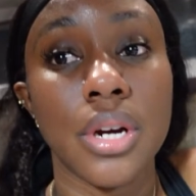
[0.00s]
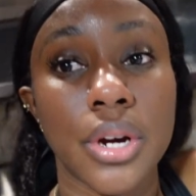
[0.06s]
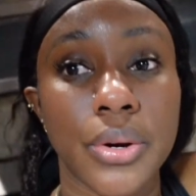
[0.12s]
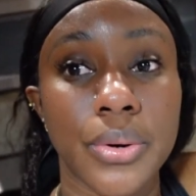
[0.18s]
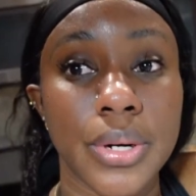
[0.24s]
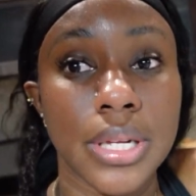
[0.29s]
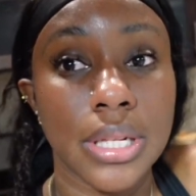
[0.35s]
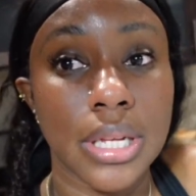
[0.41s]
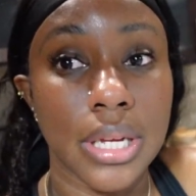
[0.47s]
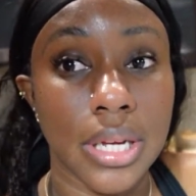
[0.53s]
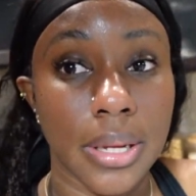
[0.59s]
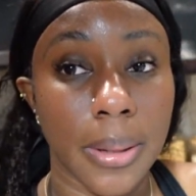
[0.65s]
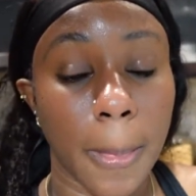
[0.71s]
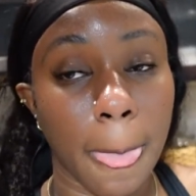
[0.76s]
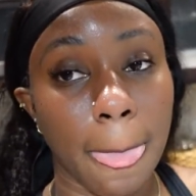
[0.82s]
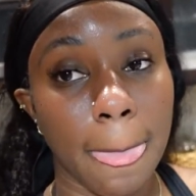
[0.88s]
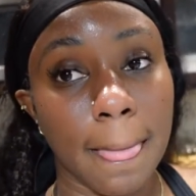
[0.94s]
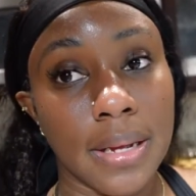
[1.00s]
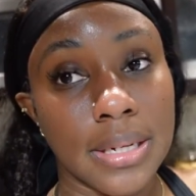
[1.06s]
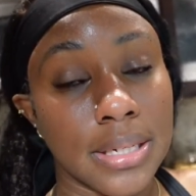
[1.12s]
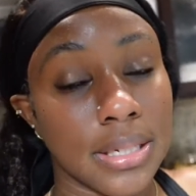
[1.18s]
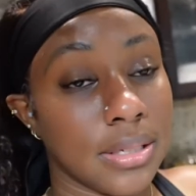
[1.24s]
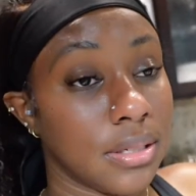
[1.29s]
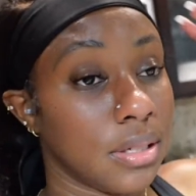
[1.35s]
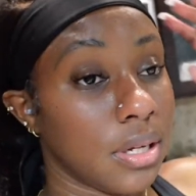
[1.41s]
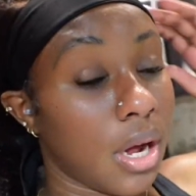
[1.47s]
really
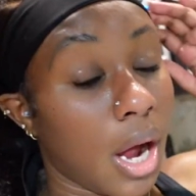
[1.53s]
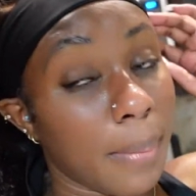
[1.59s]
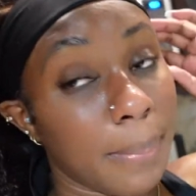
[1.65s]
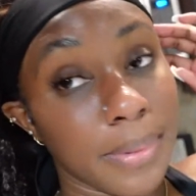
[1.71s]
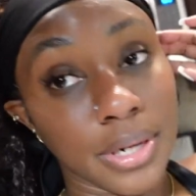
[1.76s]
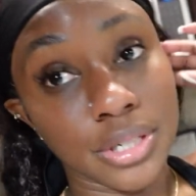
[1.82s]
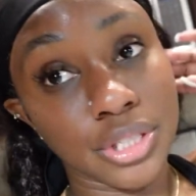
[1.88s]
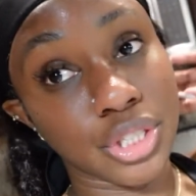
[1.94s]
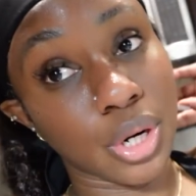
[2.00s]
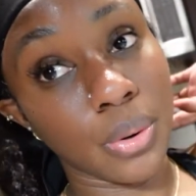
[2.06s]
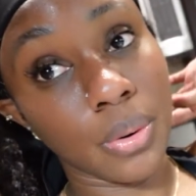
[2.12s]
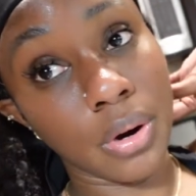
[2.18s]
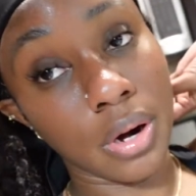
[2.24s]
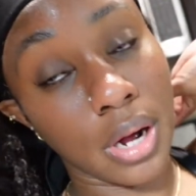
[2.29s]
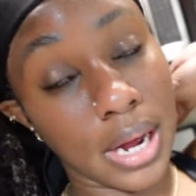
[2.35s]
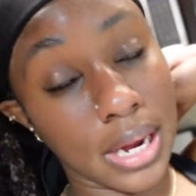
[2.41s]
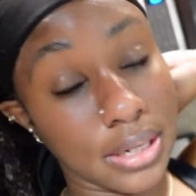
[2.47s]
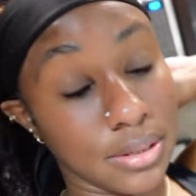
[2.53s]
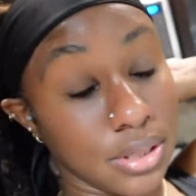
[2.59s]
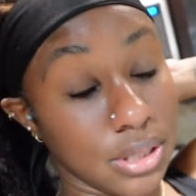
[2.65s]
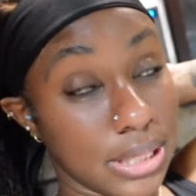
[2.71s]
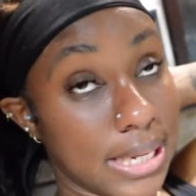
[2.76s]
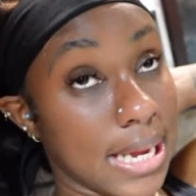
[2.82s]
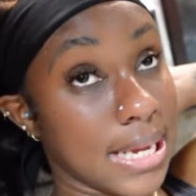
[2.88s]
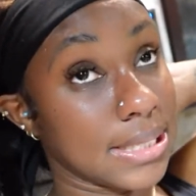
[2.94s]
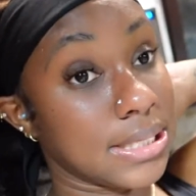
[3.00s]
hop in the shower
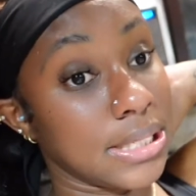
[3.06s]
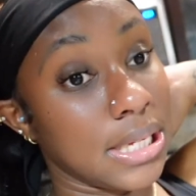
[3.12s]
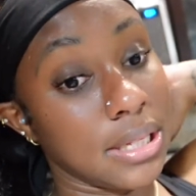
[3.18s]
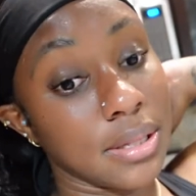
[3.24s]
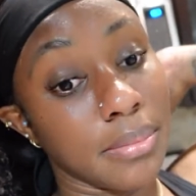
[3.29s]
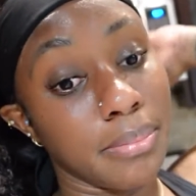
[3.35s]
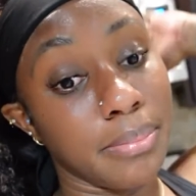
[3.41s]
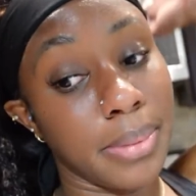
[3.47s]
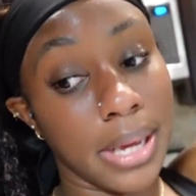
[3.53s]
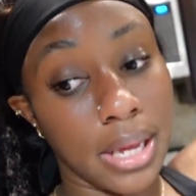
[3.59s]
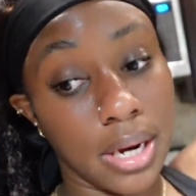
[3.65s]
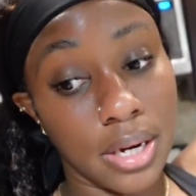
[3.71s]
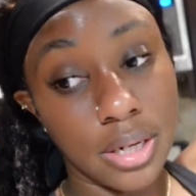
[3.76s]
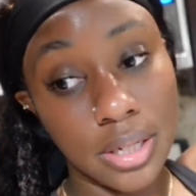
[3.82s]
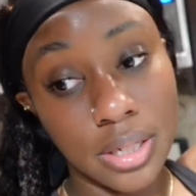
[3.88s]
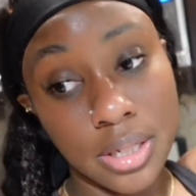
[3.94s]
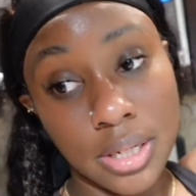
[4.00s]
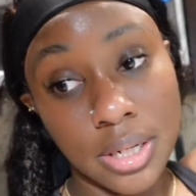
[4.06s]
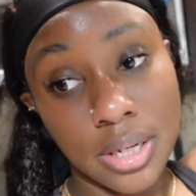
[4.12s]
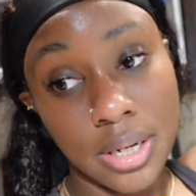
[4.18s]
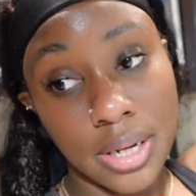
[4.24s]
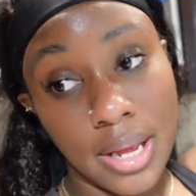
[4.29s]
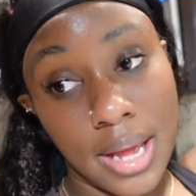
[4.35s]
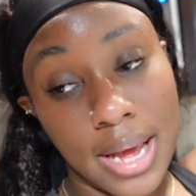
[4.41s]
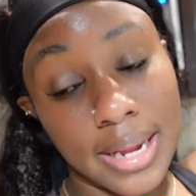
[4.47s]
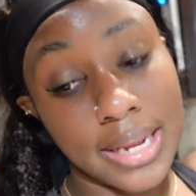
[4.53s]
and get in the bed
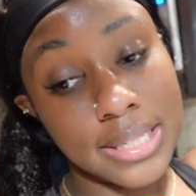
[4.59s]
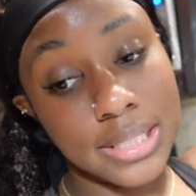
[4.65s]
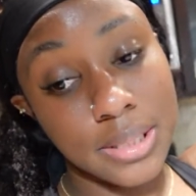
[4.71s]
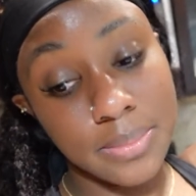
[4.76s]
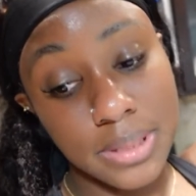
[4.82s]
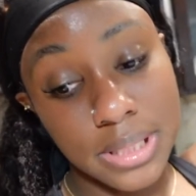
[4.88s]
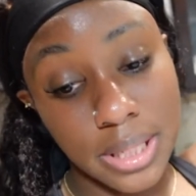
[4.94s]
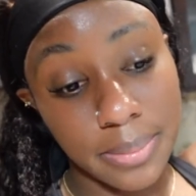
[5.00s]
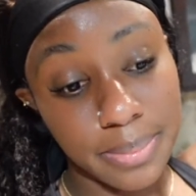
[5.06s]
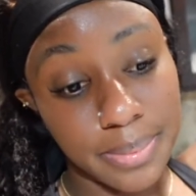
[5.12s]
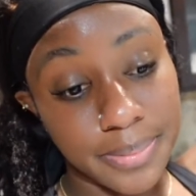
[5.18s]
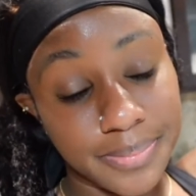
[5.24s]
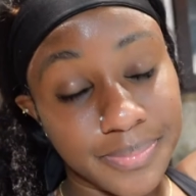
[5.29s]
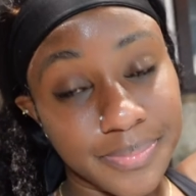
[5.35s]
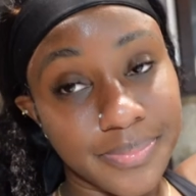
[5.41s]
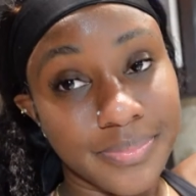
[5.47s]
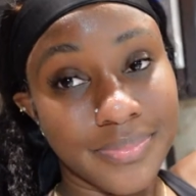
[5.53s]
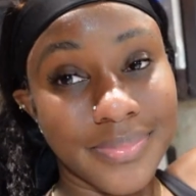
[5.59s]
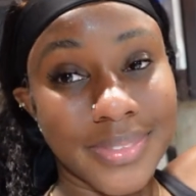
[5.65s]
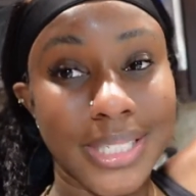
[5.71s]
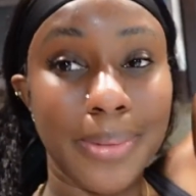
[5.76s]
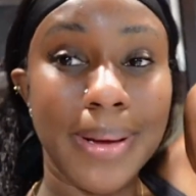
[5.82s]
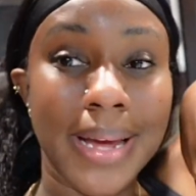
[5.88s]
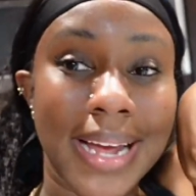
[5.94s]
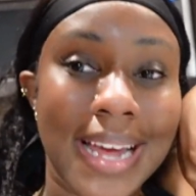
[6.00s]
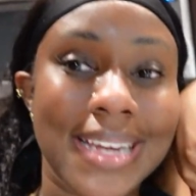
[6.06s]
and get some sleep. So
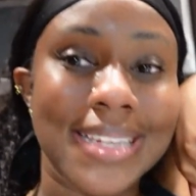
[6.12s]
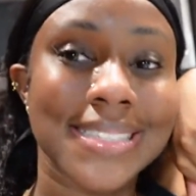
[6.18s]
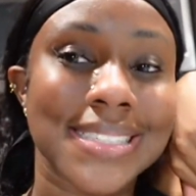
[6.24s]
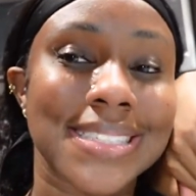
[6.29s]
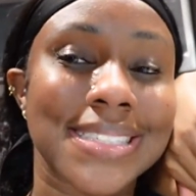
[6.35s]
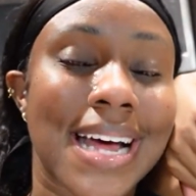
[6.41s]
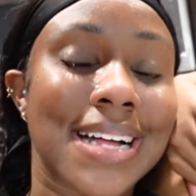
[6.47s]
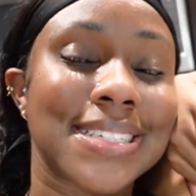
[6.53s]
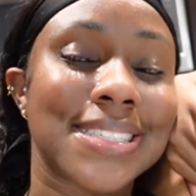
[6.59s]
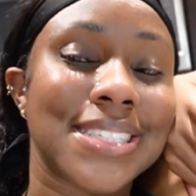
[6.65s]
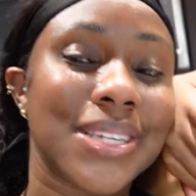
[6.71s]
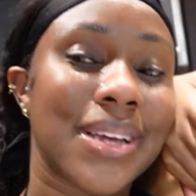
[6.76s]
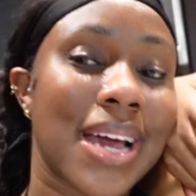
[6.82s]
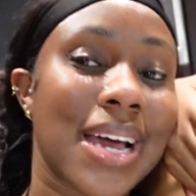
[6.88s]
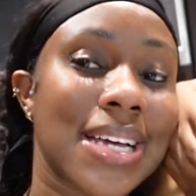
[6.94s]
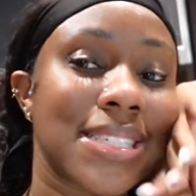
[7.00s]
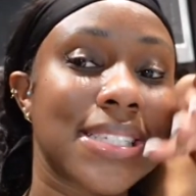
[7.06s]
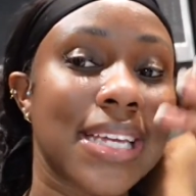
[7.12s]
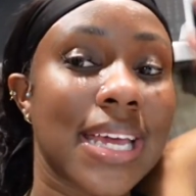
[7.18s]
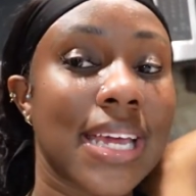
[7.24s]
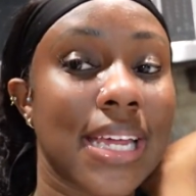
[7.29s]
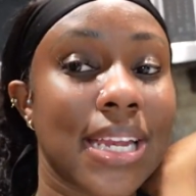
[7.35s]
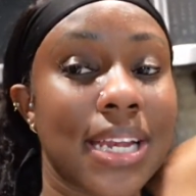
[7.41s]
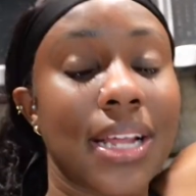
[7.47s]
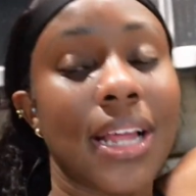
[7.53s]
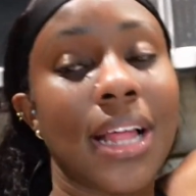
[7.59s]
bye guys, I'll see you guys
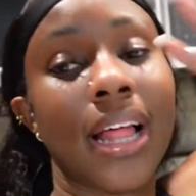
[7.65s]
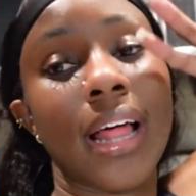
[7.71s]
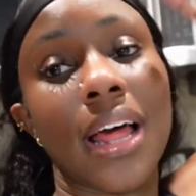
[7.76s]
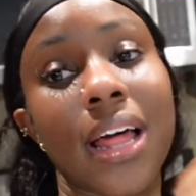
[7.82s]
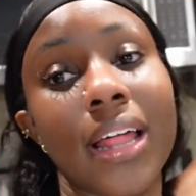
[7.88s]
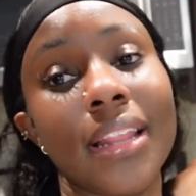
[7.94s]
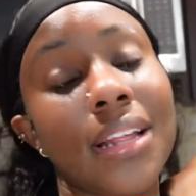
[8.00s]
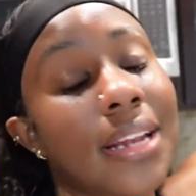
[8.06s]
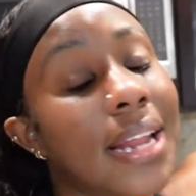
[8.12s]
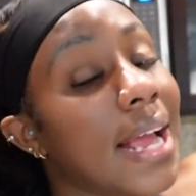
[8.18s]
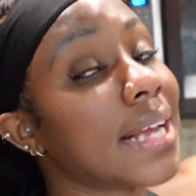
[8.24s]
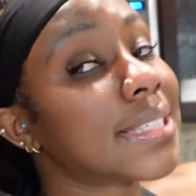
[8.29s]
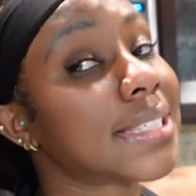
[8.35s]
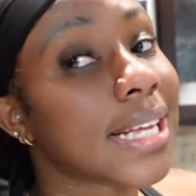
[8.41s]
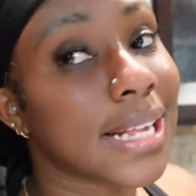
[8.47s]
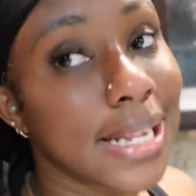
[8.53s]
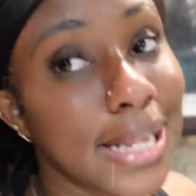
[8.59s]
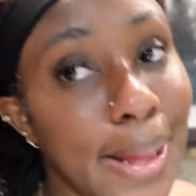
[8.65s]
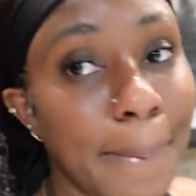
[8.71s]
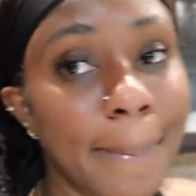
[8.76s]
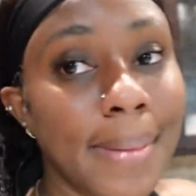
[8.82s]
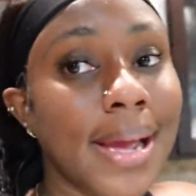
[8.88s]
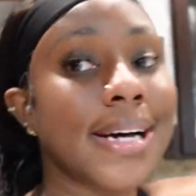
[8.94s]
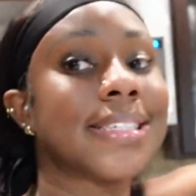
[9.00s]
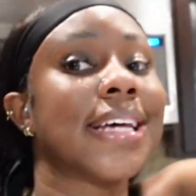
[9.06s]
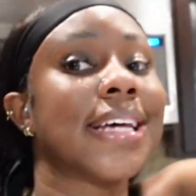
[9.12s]
in the next clip, because